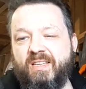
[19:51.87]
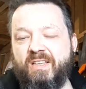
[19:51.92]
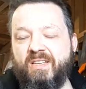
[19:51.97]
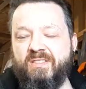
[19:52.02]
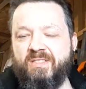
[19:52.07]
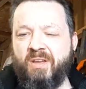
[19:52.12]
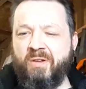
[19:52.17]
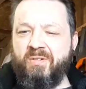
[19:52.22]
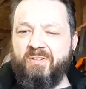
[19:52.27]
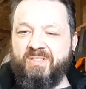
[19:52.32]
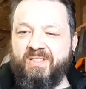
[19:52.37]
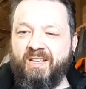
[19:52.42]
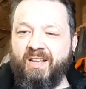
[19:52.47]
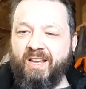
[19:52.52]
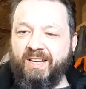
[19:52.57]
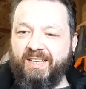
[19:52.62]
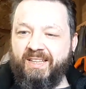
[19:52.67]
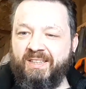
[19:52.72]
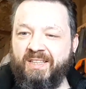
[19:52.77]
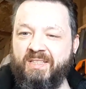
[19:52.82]
So it's
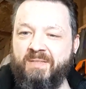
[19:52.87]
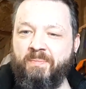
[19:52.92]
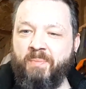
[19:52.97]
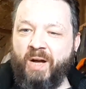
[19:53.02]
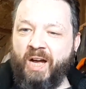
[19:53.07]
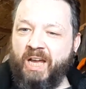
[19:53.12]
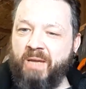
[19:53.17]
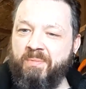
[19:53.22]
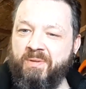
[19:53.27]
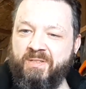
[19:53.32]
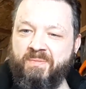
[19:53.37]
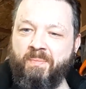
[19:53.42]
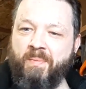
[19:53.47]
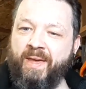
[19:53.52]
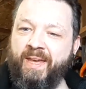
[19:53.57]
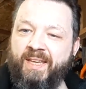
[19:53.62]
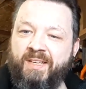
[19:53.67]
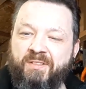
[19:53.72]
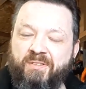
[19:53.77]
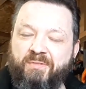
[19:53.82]
like this pipe is
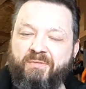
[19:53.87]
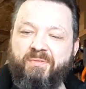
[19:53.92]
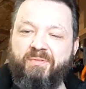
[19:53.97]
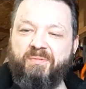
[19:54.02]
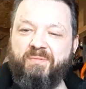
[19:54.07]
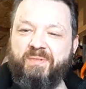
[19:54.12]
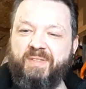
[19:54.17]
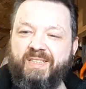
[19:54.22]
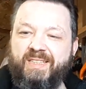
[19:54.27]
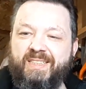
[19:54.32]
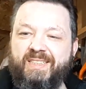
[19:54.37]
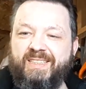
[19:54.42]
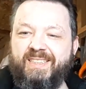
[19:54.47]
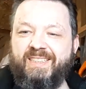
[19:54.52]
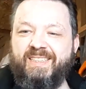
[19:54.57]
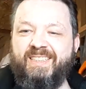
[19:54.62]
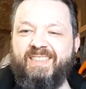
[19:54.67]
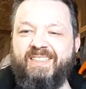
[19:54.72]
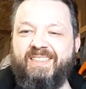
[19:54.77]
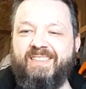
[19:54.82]
made of
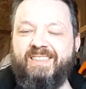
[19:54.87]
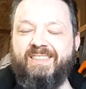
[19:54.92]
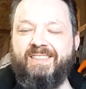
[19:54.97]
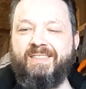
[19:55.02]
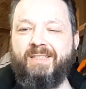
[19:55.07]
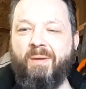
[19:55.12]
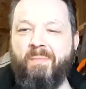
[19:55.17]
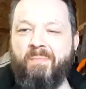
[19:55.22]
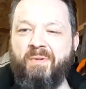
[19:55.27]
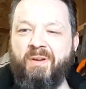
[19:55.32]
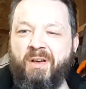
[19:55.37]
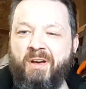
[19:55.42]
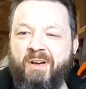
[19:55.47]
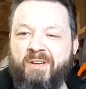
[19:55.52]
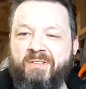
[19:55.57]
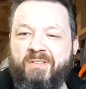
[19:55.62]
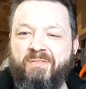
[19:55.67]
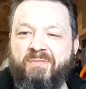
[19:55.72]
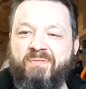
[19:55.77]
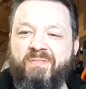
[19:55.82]
some
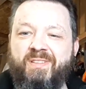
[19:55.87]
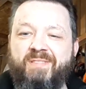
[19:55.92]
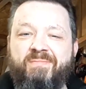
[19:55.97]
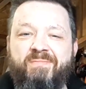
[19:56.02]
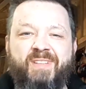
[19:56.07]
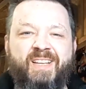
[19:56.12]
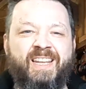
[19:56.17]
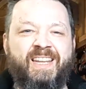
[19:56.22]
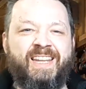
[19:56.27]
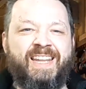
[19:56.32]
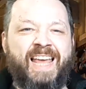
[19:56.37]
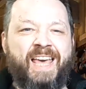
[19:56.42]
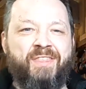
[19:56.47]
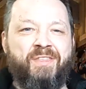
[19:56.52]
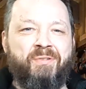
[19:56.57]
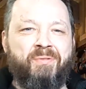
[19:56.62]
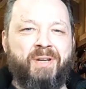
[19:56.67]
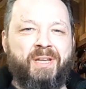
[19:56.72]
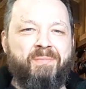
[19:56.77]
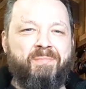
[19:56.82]
kind of
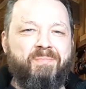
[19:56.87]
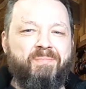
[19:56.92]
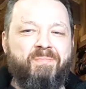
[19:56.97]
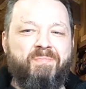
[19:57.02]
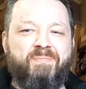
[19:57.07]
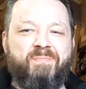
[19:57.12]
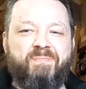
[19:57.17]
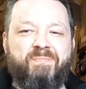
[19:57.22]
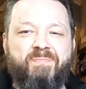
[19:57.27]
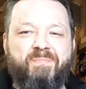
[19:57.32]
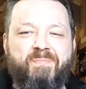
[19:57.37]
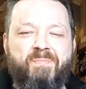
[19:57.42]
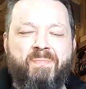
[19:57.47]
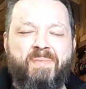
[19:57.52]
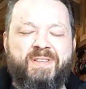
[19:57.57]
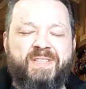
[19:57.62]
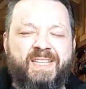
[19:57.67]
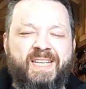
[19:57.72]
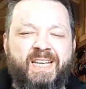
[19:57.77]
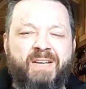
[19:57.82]
leathery
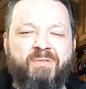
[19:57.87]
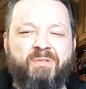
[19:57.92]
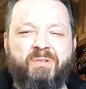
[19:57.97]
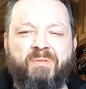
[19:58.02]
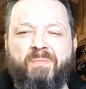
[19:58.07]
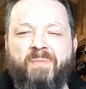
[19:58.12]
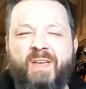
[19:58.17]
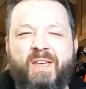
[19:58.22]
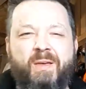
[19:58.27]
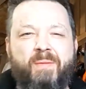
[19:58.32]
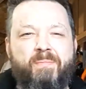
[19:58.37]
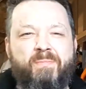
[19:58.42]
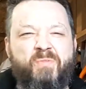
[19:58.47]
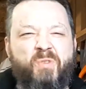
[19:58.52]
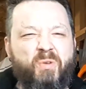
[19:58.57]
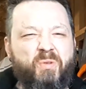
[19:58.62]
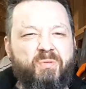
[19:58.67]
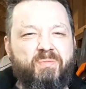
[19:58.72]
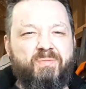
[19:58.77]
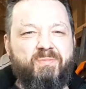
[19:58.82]
material,
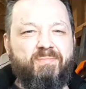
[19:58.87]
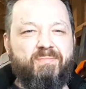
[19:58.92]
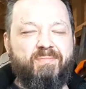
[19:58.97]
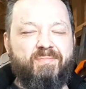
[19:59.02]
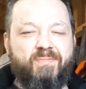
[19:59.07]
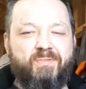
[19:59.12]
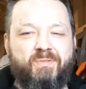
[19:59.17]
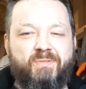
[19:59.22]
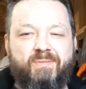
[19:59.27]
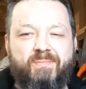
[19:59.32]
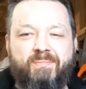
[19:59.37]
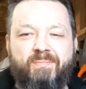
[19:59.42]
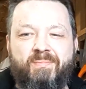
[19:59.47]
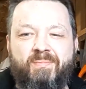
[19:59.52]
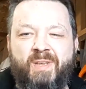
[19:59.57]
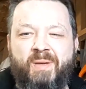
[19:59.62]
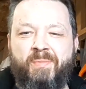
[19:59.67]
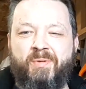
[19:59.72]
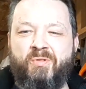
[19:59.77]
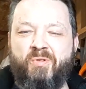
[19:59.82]
not
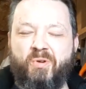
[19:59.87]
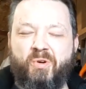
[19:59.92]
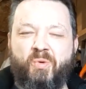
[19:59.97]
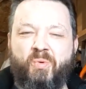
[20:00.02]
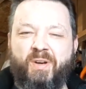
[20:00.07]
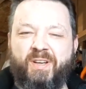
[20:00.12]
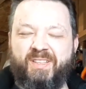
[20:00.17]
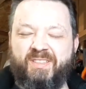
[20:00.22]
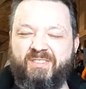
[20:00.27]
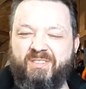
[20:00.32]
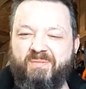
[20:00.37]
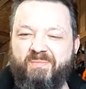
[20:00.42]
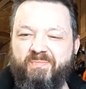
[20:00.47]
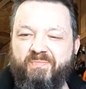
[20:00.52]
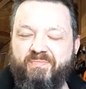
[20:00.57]
maybe not quite as,